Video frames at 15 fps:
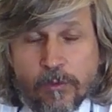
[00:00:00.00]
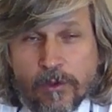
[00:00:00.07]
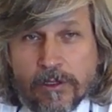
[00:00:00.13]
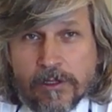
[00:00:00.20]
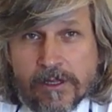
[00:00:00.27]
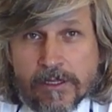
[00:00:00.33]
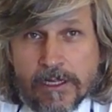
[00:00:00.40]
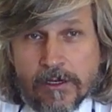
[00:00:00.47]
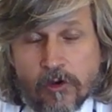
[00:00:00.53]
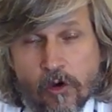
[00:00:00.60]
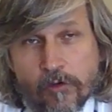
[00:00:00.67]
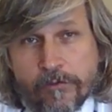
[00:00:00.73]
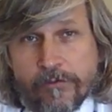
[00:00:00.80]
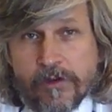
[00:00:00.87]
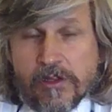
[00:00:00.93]
We sell
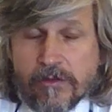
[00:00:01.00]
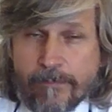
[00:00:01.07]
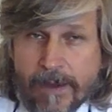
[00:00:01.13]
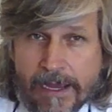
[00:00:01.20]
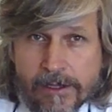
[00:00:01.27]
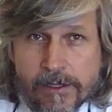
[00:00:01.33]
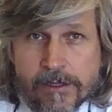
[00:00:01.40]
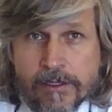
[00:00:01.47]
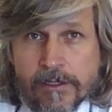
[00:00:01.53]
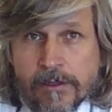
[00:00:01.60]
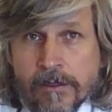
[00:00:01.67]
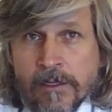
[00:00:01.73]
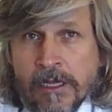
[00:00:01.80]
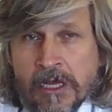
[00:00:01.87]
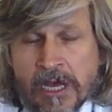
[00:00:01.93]
coffee, spices,